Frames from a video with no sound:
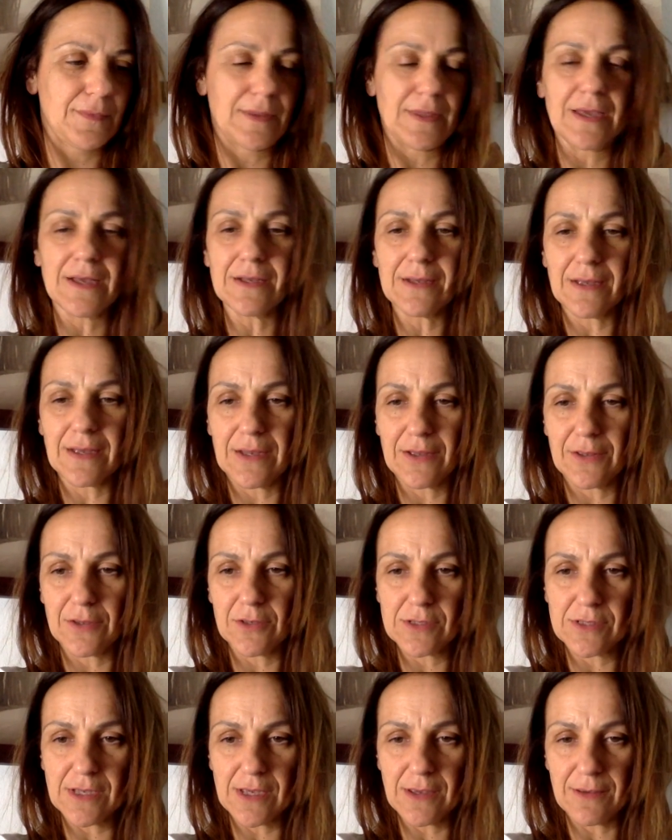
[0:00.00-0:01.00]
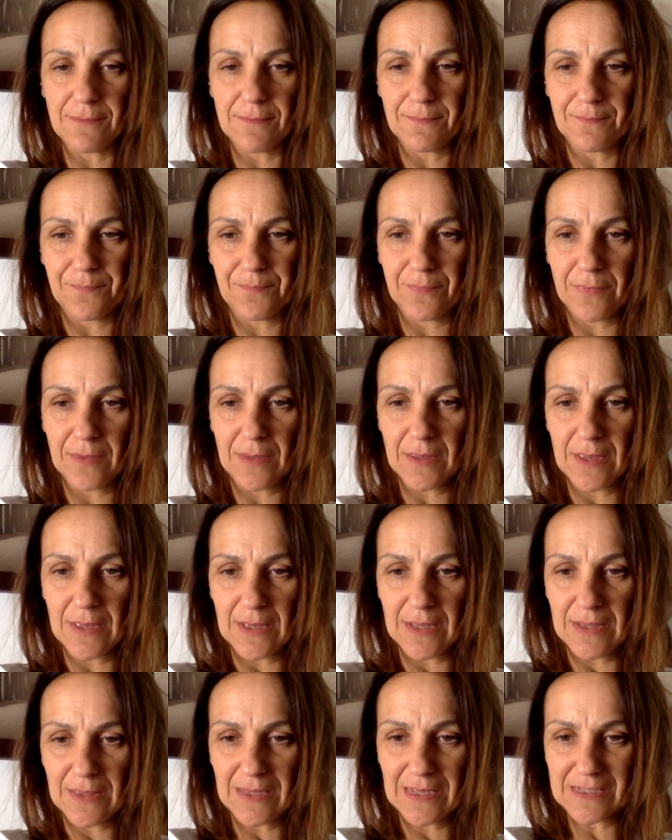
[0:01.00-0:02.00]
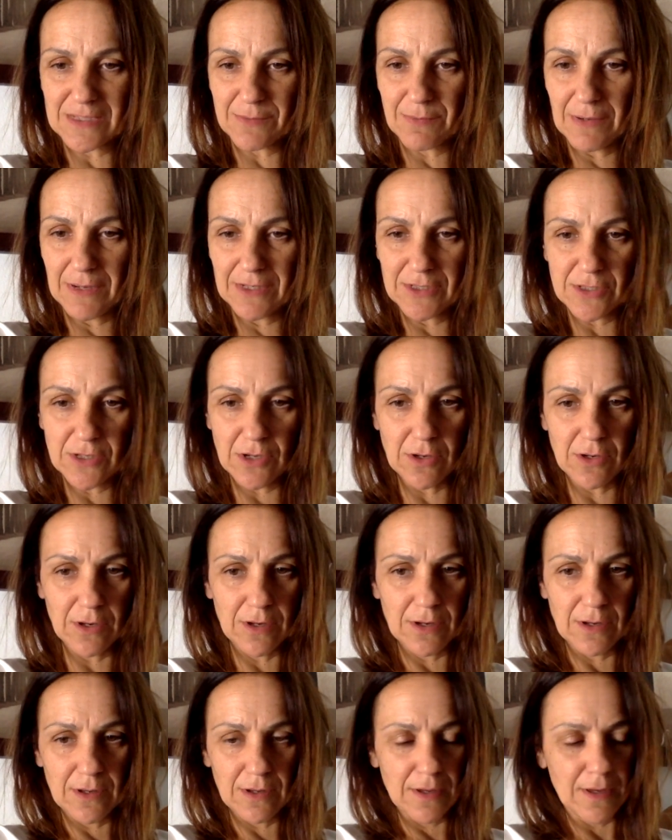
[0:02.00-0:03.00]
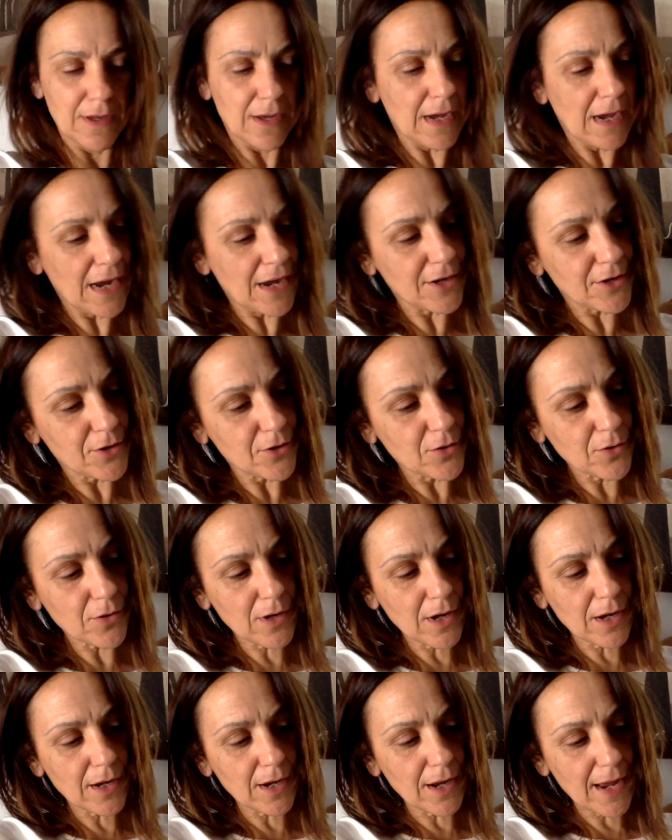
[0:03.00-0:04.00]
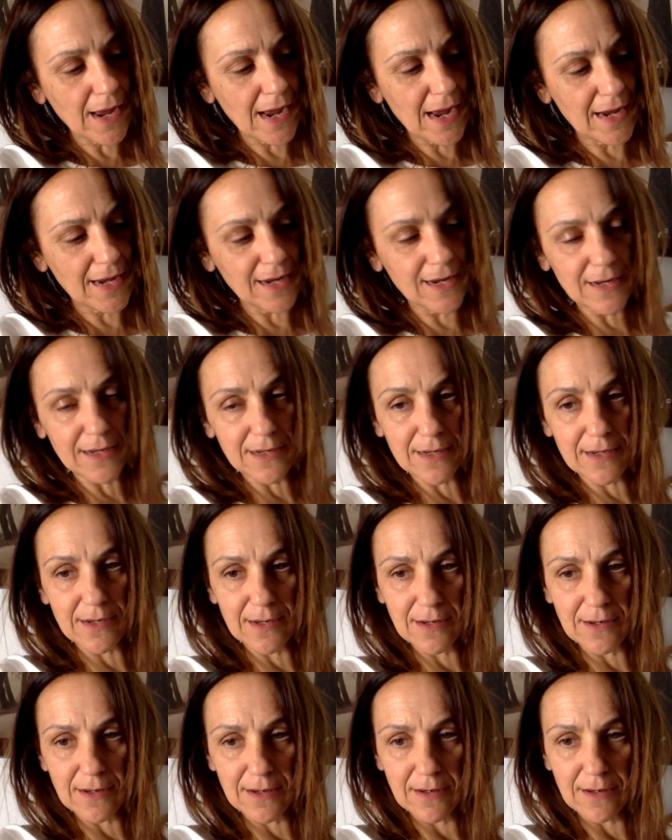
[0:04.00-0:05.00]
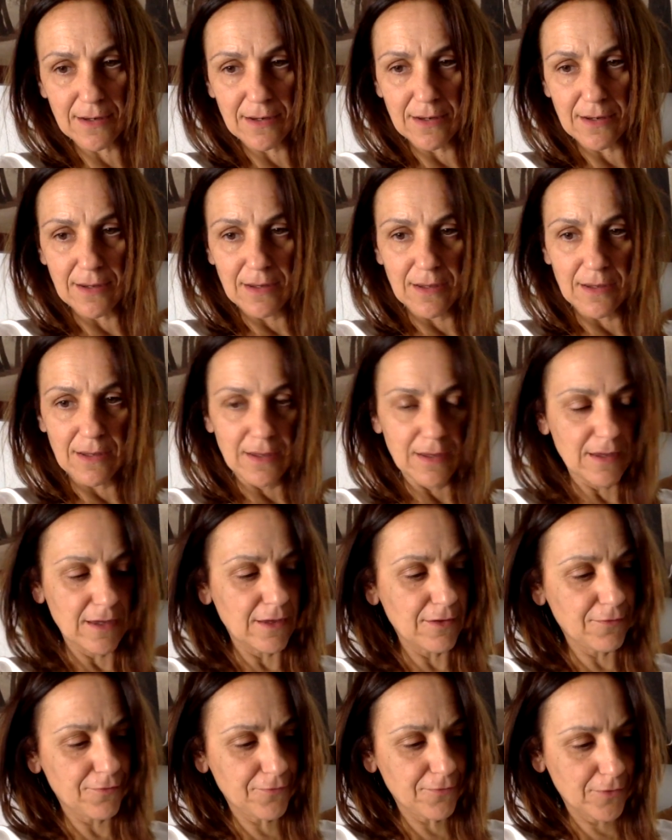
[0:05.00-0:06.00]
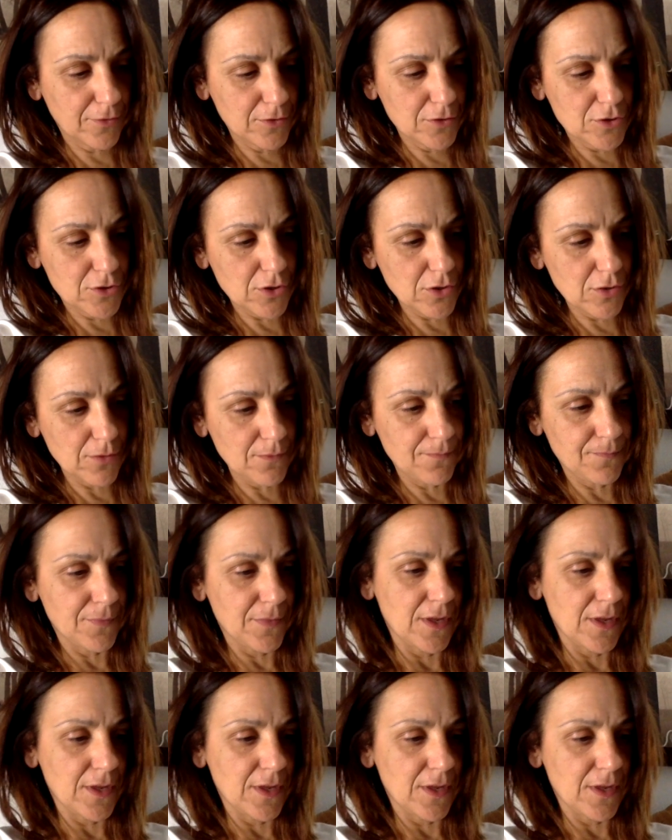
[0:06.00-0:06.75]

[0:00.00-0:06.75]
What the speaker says: Yeah, can you see? That's my son. And you can edit a photo.